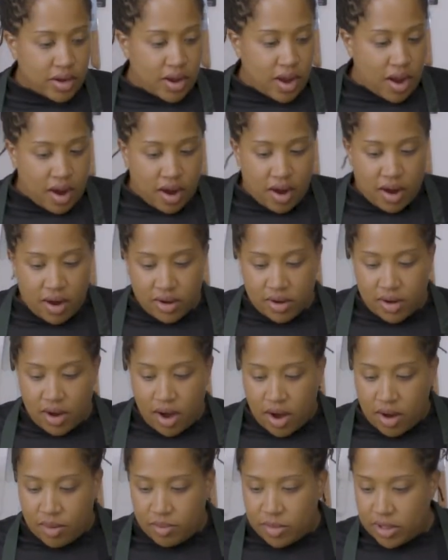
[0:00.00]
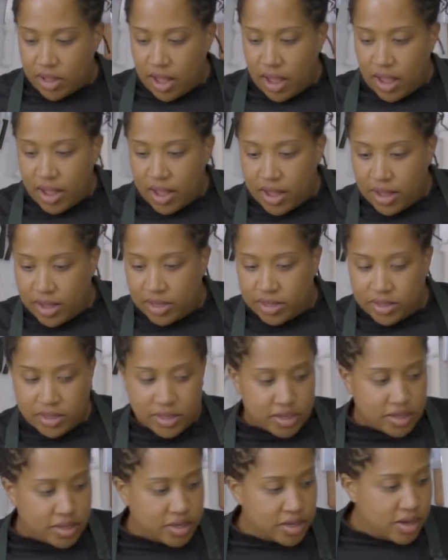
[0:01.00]
Our
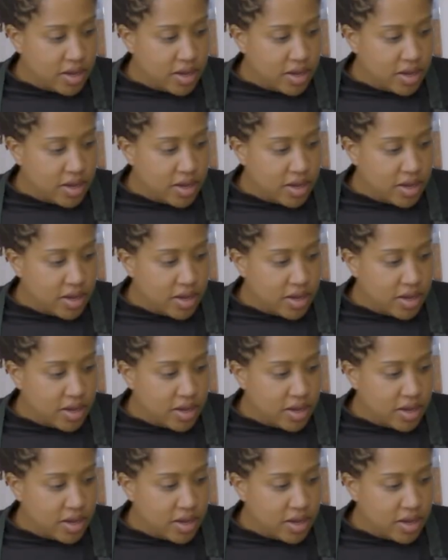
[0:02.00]
caramelized